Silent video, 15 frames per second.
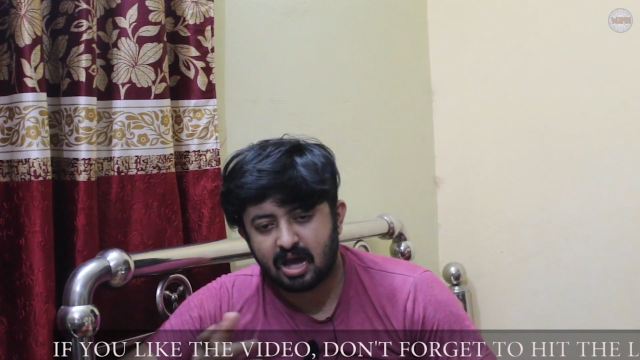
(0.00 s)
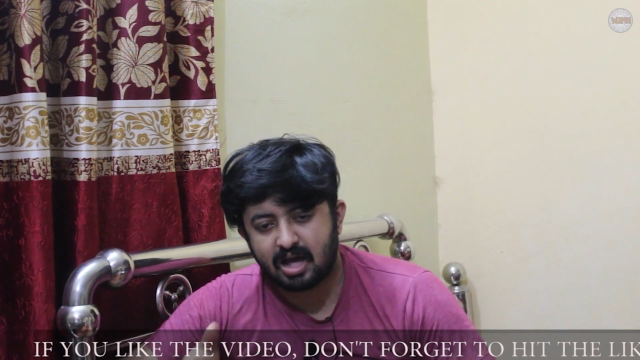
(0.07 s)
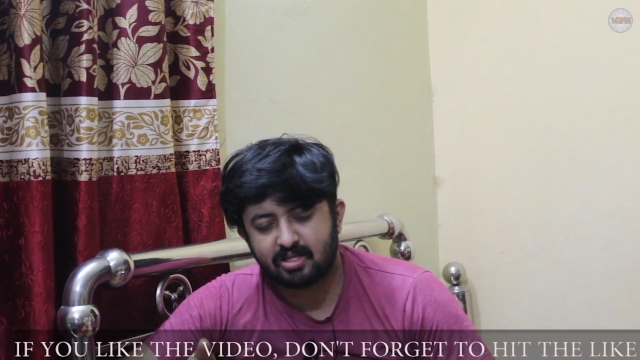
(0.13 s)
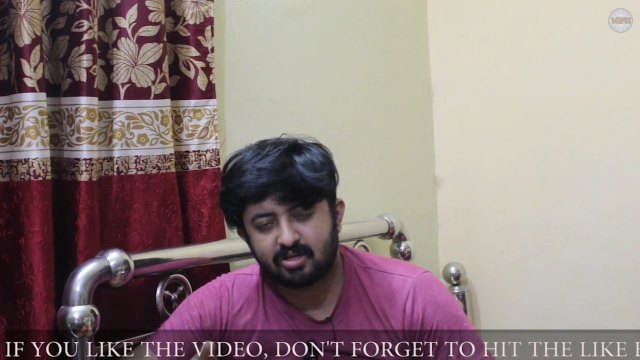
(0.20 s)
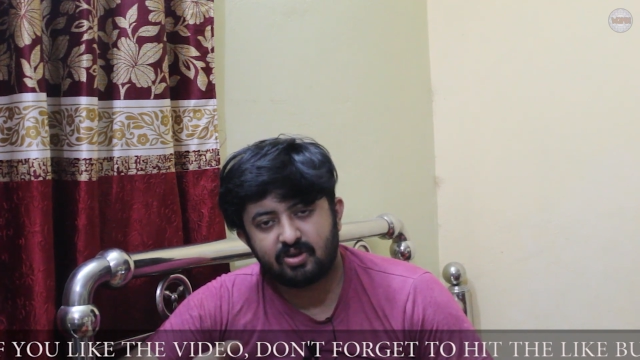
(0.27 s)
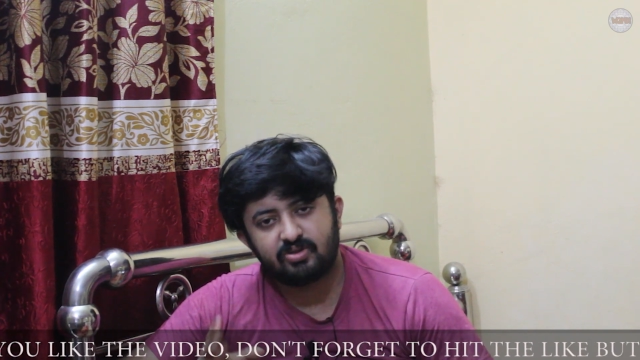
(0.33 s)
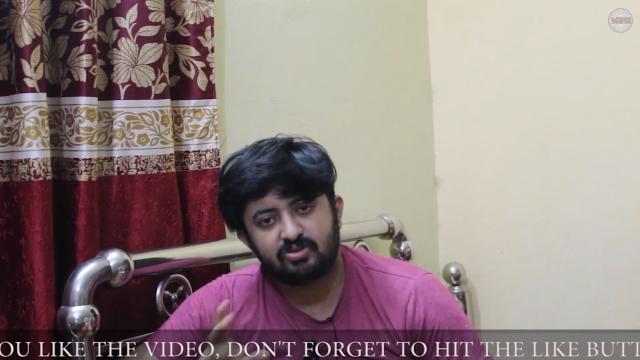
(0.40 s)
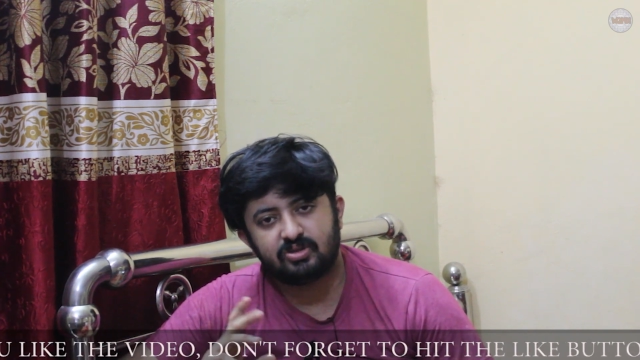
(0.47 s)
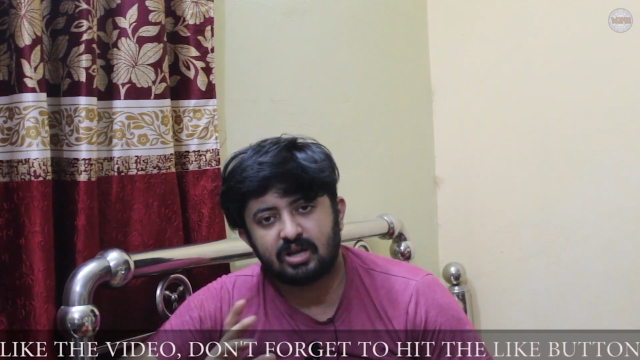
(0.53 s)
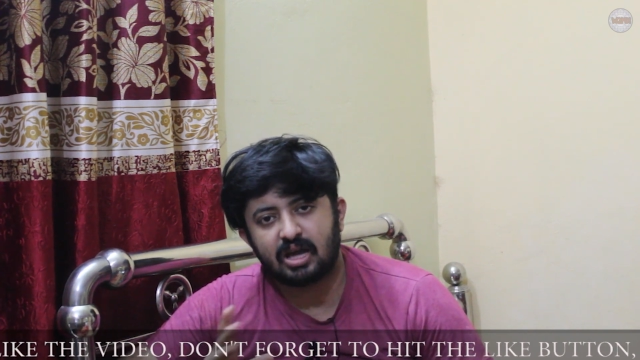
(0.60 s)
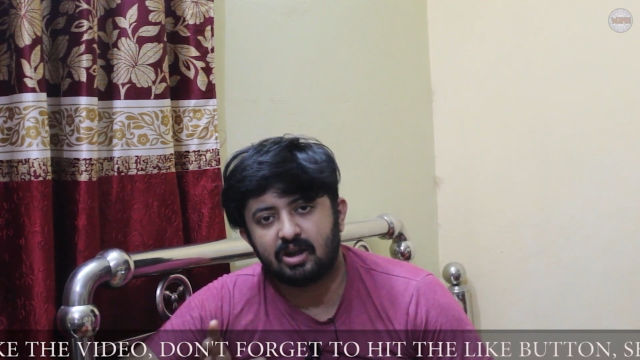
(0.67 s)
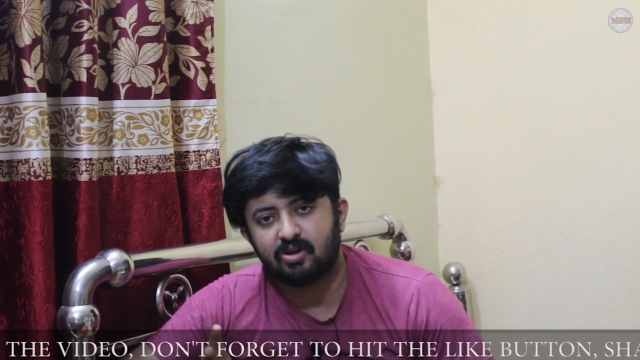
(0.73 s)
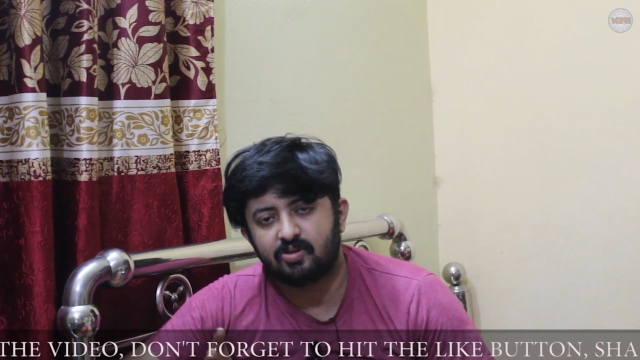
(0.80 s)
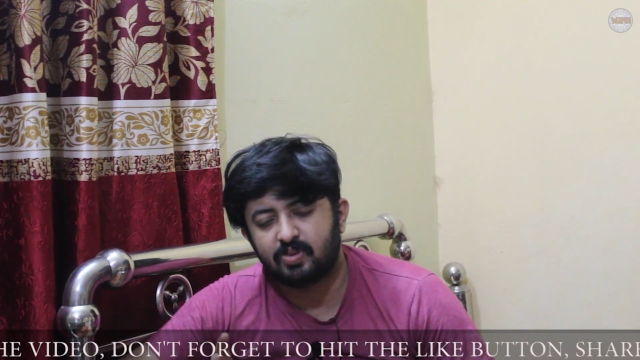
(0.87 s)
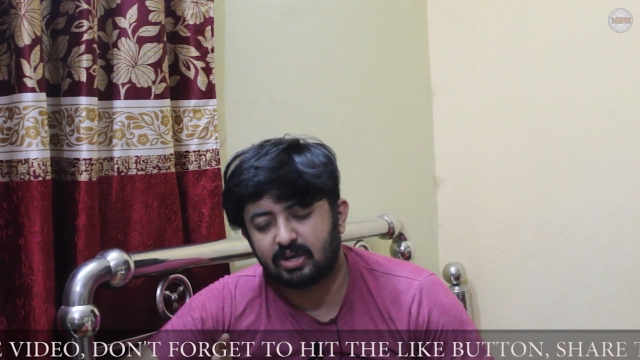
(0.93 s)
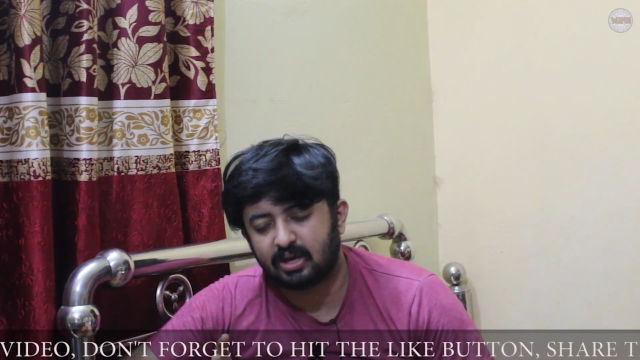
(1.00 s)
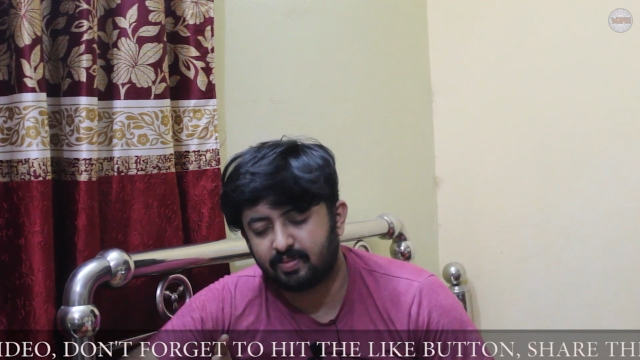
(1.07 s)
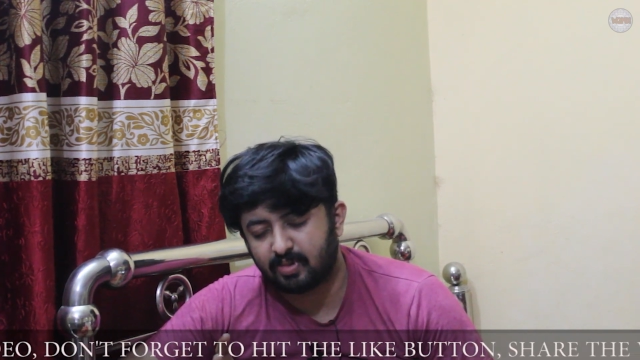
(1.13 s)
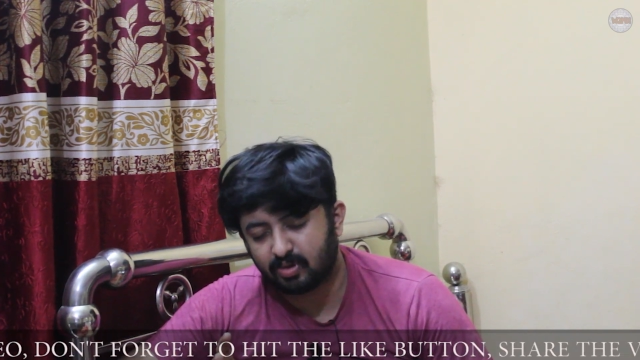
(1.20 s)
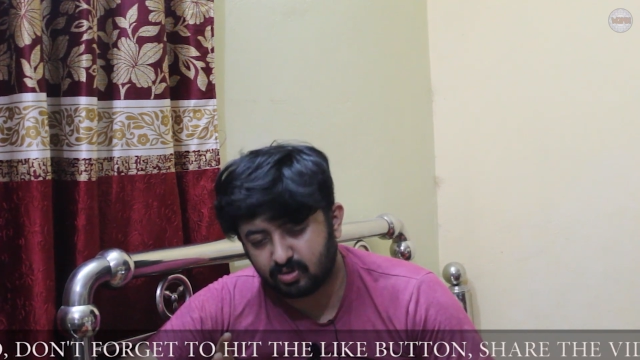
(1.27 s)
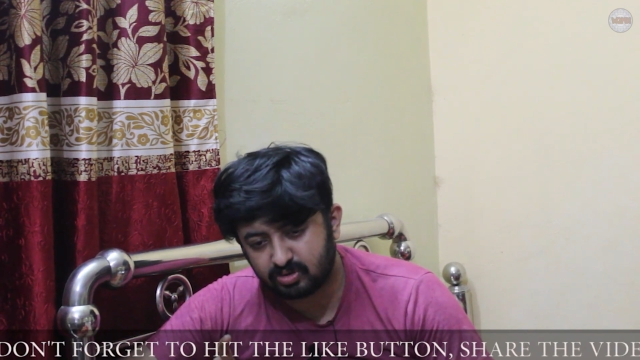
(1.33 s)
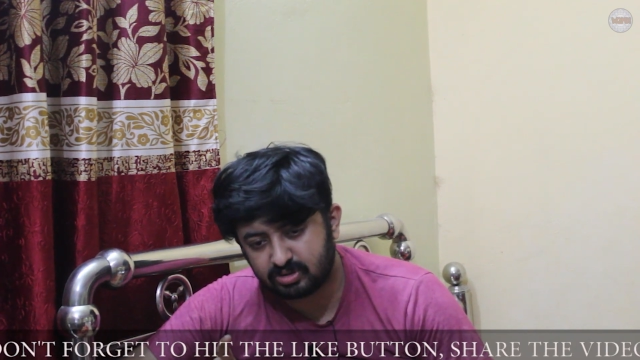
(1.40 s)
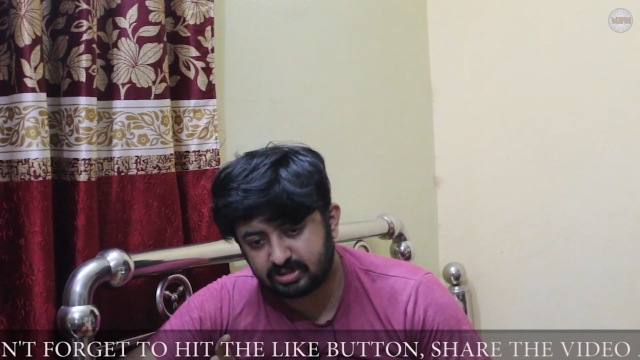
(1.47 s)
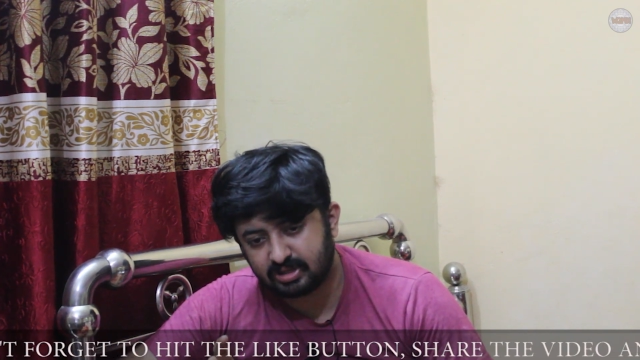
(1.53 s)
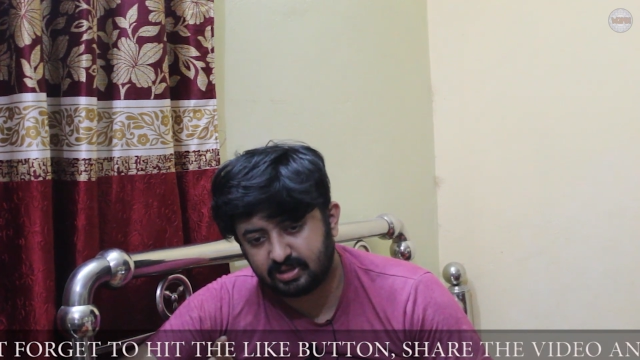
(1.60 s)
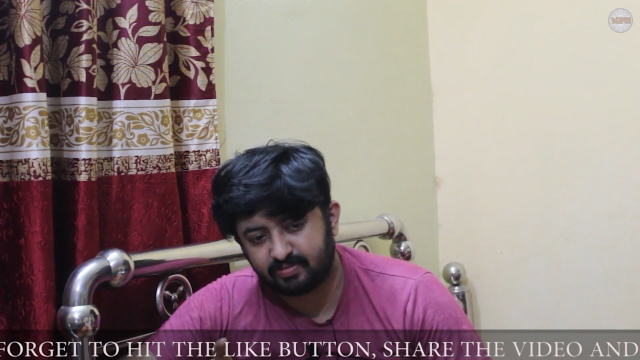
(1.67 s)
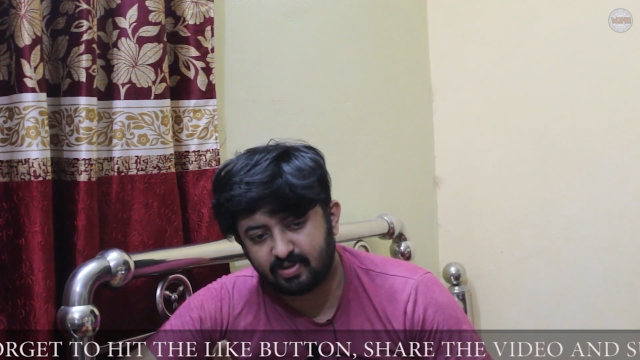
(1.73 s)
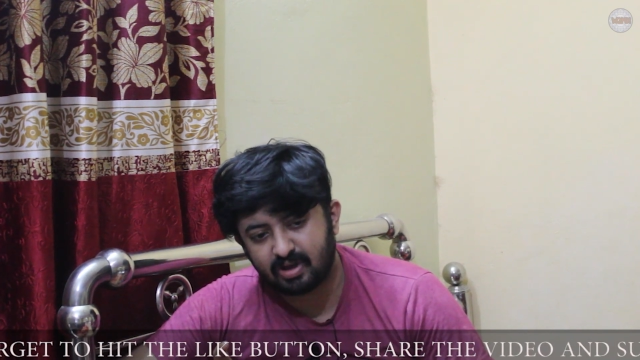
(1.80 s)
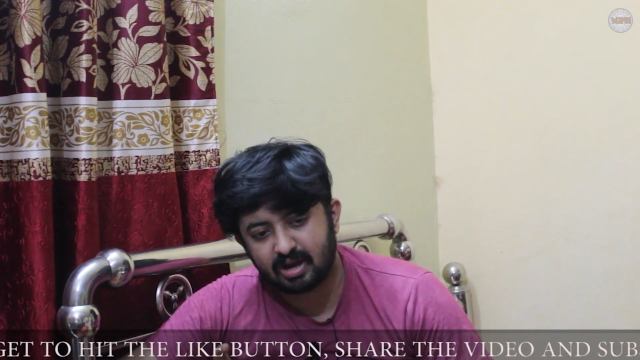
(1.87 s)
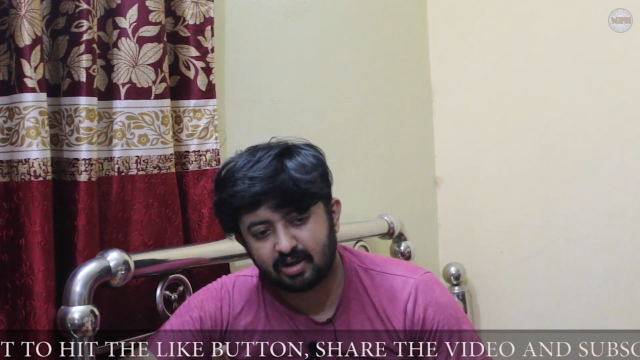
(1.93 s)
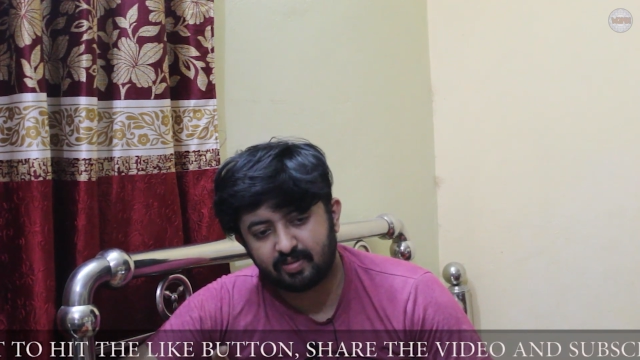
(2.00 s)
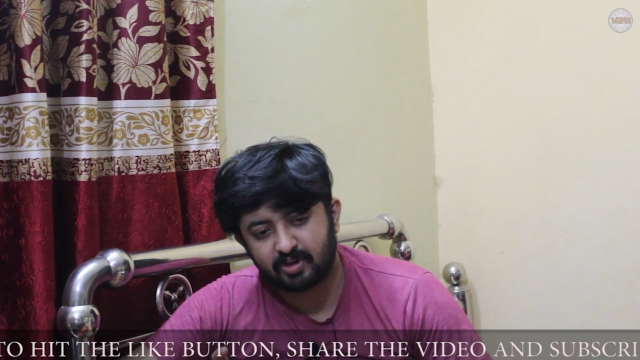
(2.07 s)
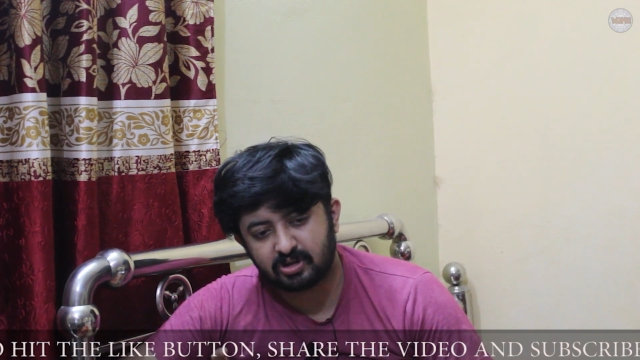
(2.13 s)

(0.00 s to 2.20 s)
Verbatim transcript: otherwise you cannot become a good seafarer,